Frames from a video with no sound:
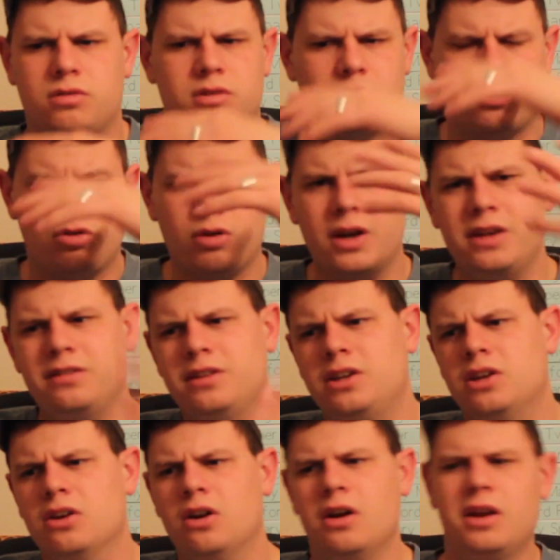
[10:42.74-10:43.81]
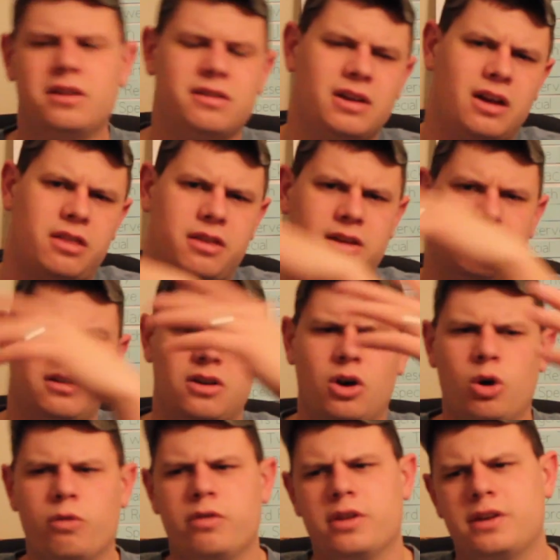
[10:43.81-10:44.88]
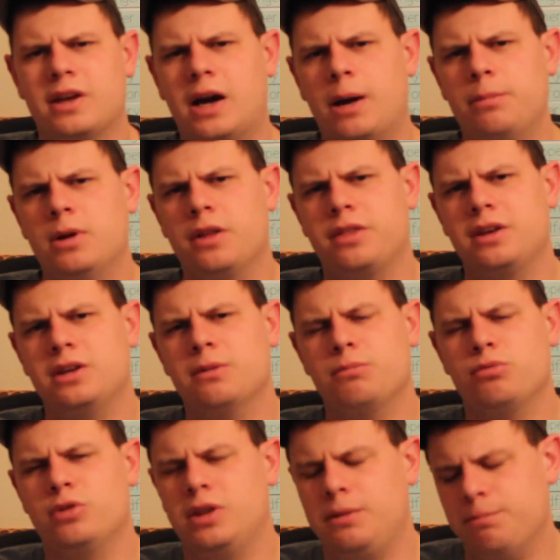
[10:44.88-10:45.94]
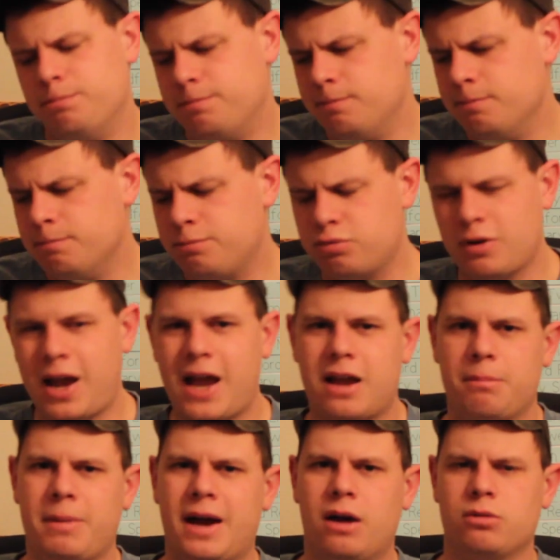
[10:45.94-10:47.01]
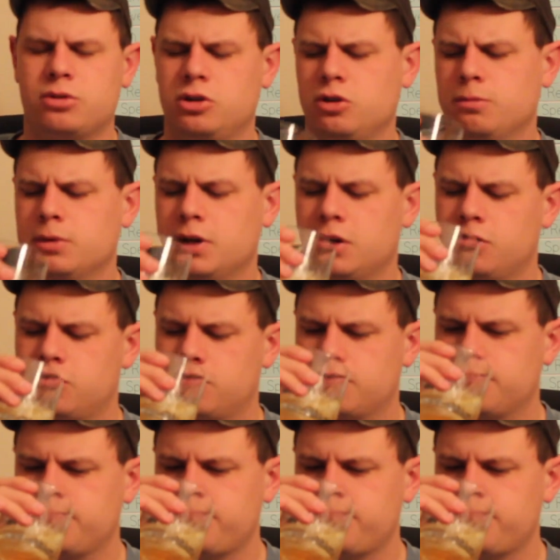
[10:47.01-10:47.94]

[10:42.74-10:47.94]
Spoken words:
crazy good. It's nothing over the top. Nothing to really brag about too much.